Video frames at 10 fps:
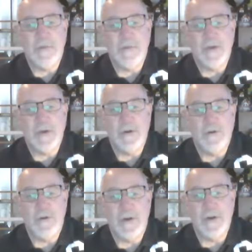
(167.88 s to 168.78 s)
whether
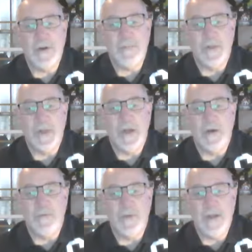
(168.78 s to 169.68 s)
you're on or
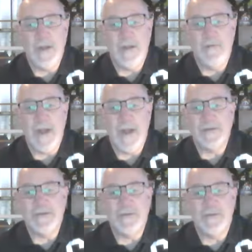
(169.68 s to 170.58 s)
below, we never acted